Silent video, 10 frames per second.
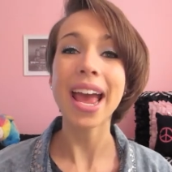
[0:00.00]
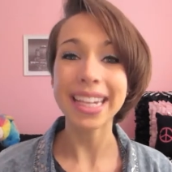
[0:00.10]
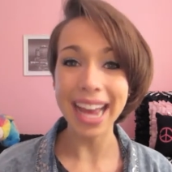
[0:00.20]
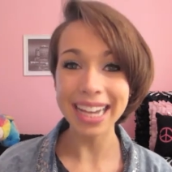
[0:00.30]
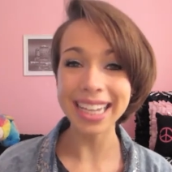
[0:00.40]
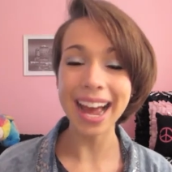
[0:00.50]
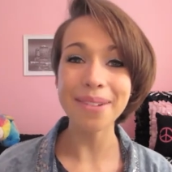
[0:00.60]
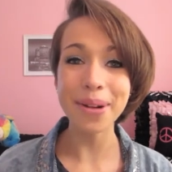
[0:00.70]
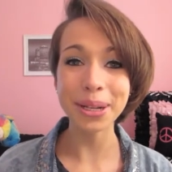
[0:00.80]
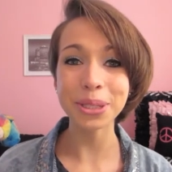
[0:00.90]
Yes,
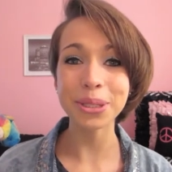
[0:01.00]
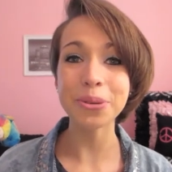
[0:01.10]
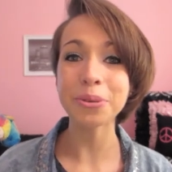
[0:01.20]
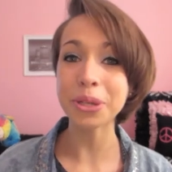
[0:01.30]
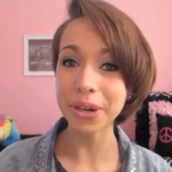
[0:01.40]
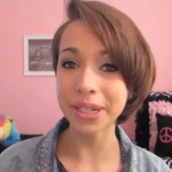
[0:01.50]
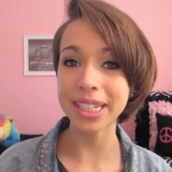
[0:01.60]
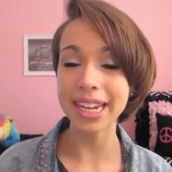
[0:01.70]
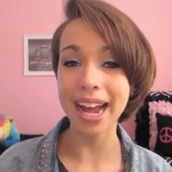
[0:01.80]
I went to New York City